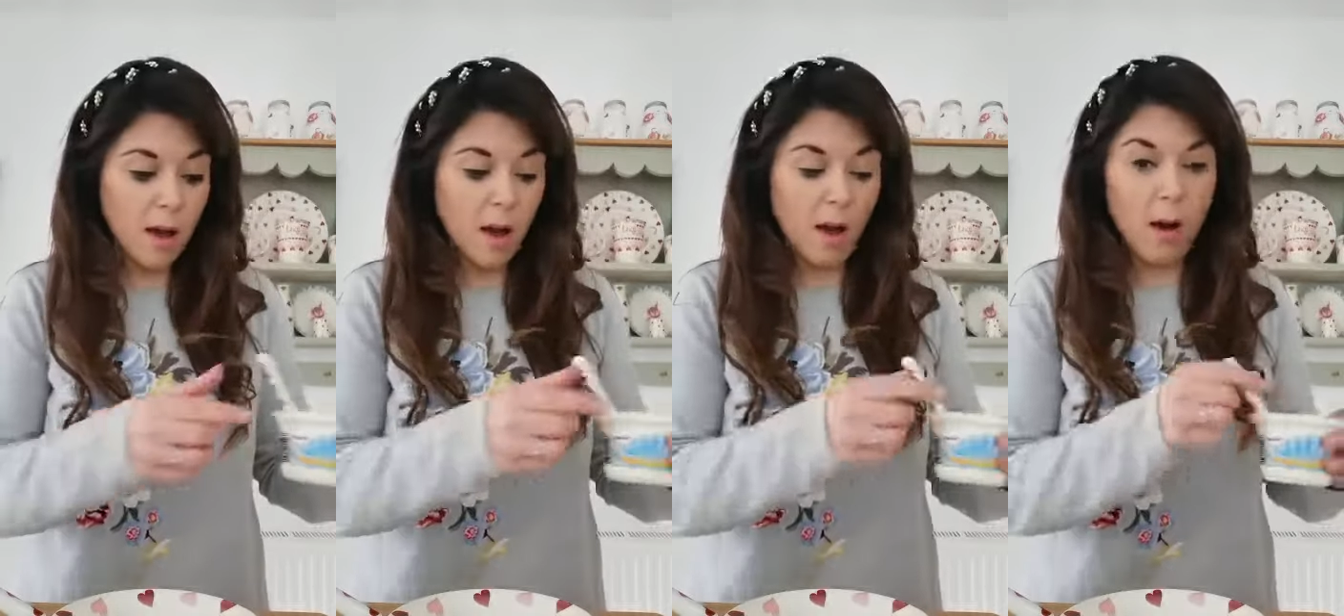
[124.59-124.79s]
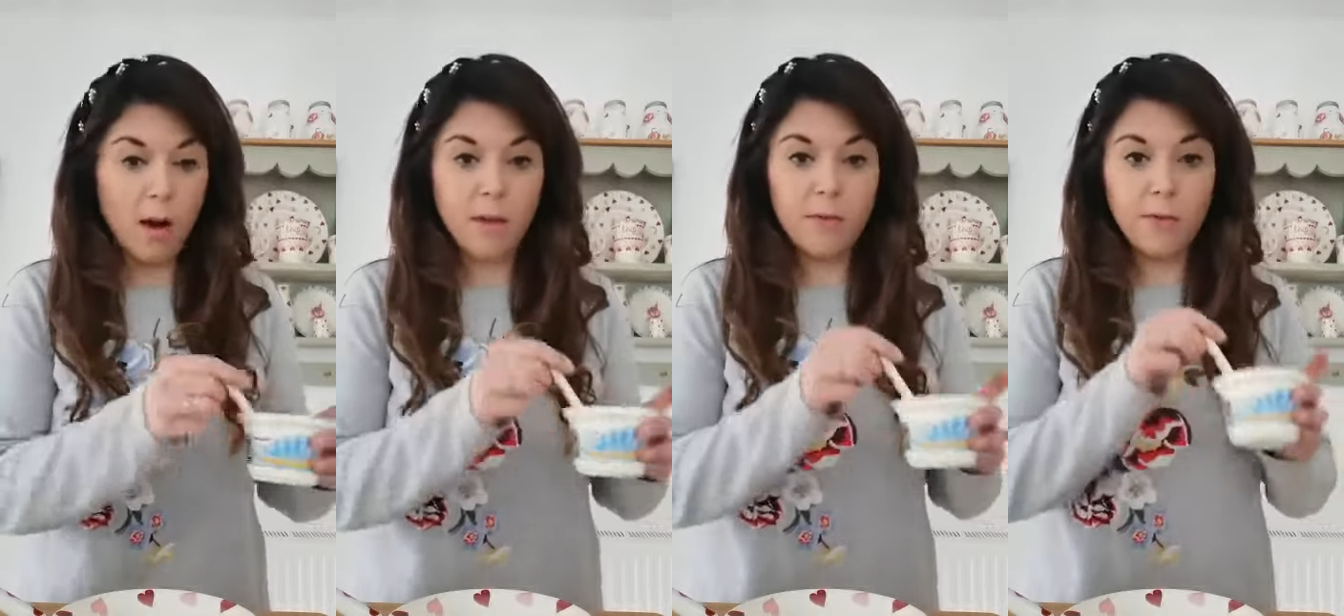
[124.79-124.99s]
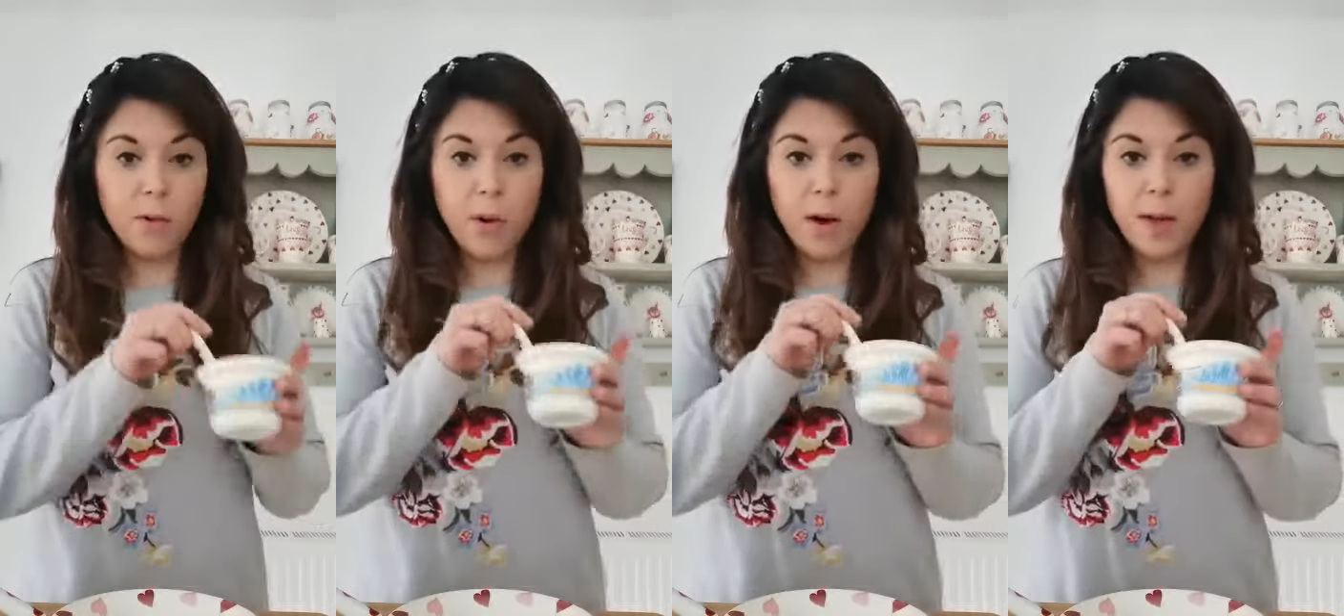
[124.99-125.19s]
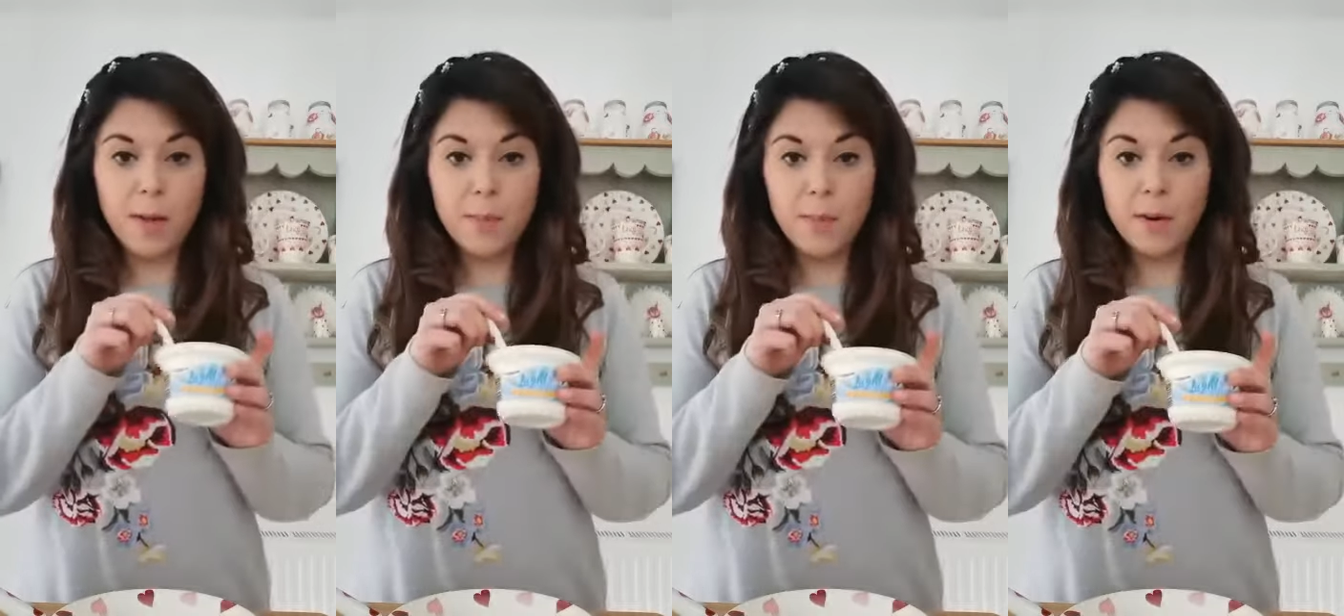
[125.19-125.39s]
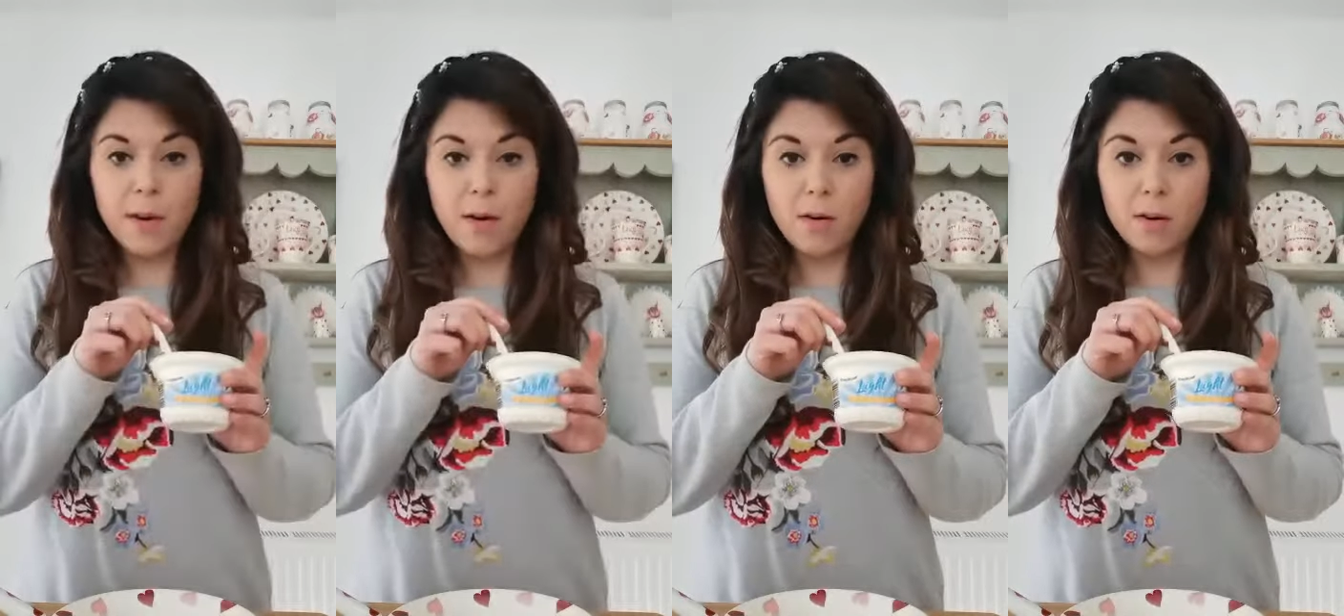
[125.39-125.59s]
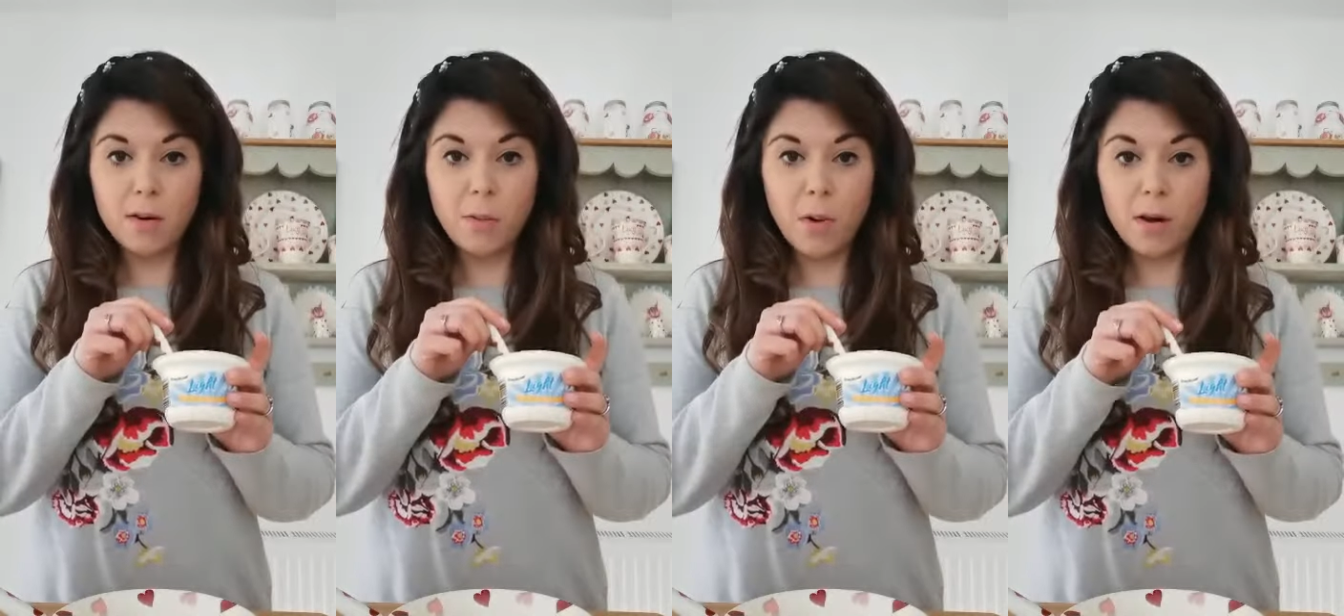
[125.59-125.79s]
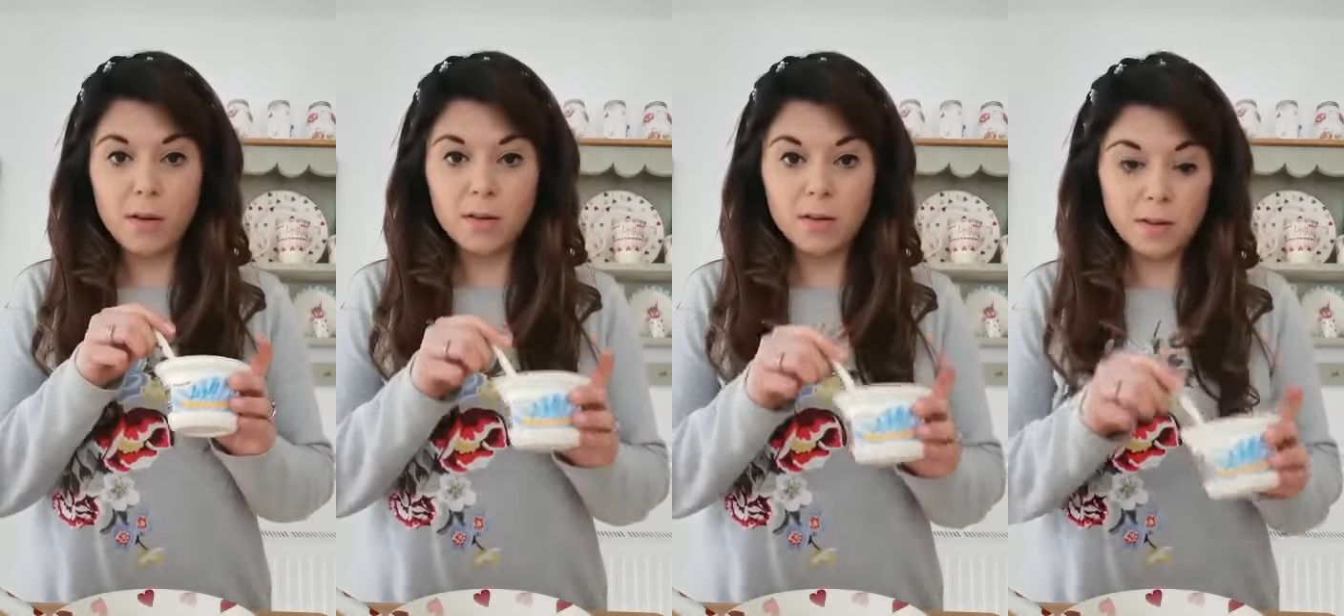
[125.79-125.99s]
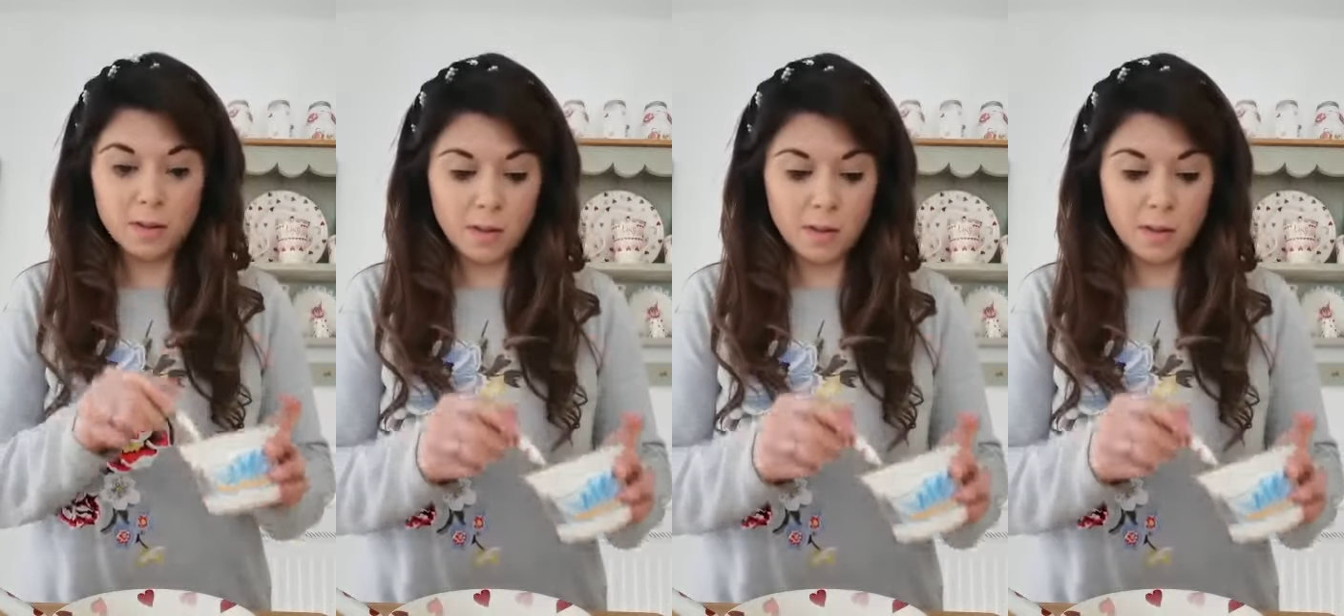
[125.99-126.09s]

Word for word: I've got a banana one,